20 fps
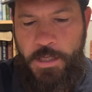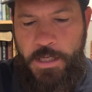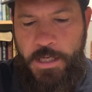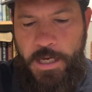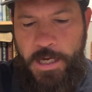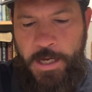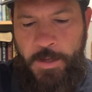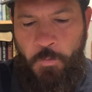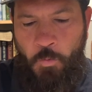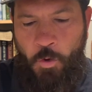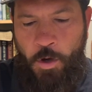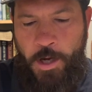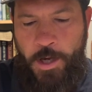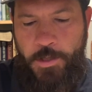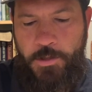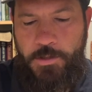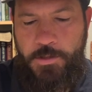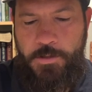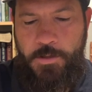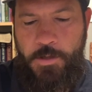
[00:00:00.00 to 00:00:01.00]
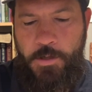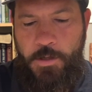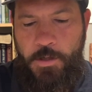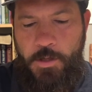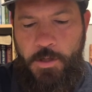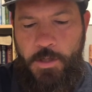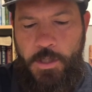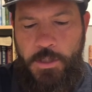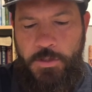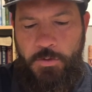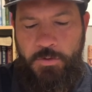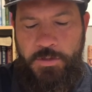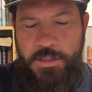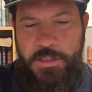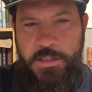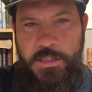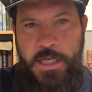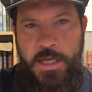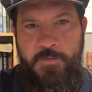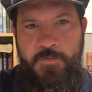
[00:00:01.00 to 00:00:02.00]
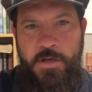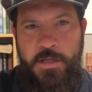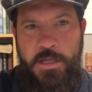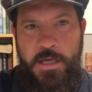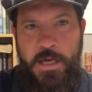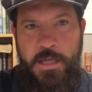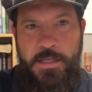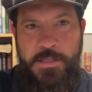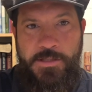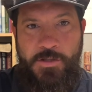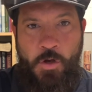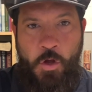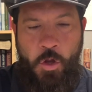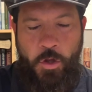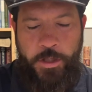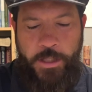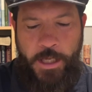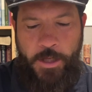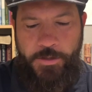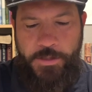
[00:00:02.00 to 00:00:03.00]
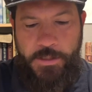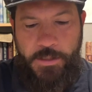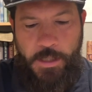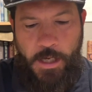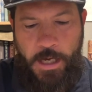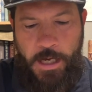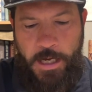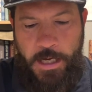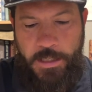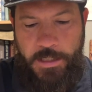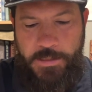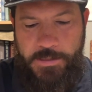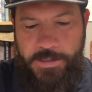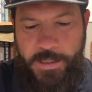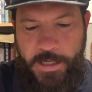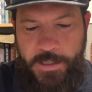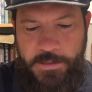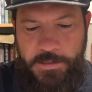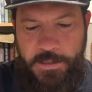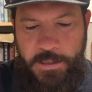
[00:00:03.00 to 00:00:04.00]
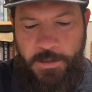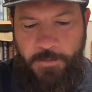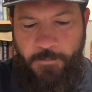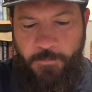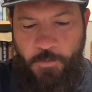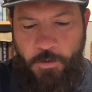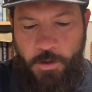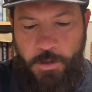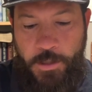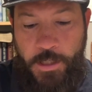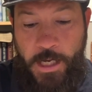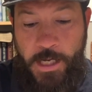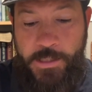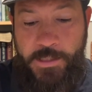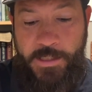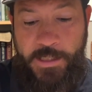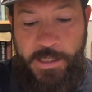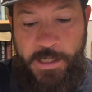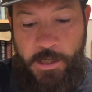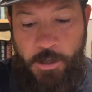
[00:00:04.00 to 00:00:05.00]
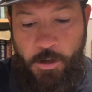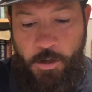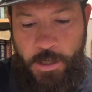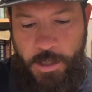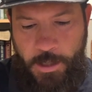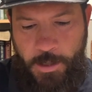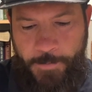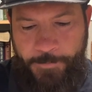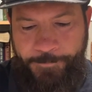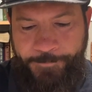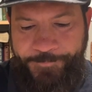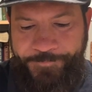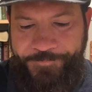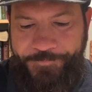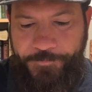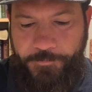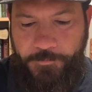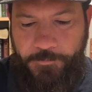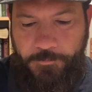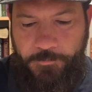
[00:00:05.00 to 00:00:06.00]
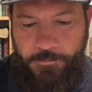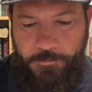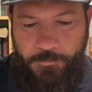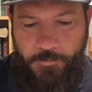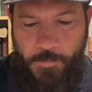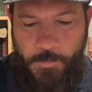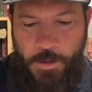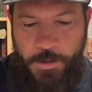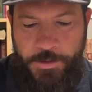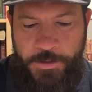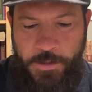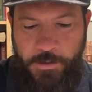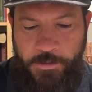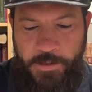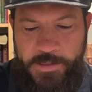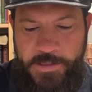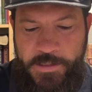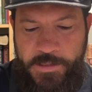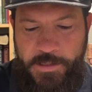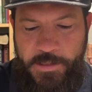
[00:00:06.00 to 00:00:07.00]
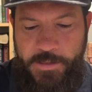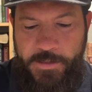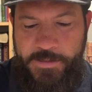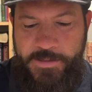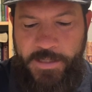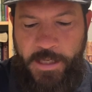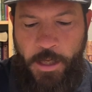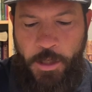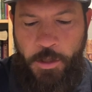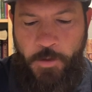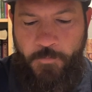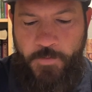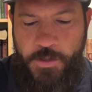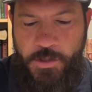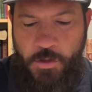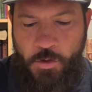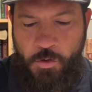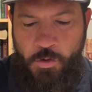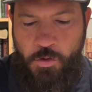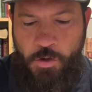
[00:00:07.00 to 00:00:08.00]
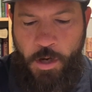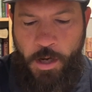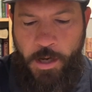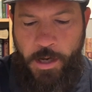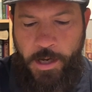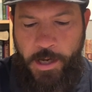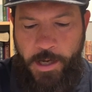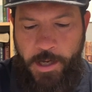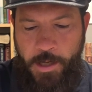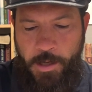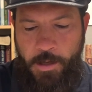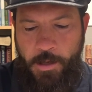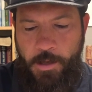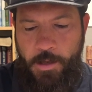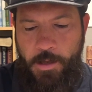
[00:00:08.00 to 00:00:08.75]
and watch." So we see David again is calling out to God. He's asking for God to hear him, to listen to the sound of his cry,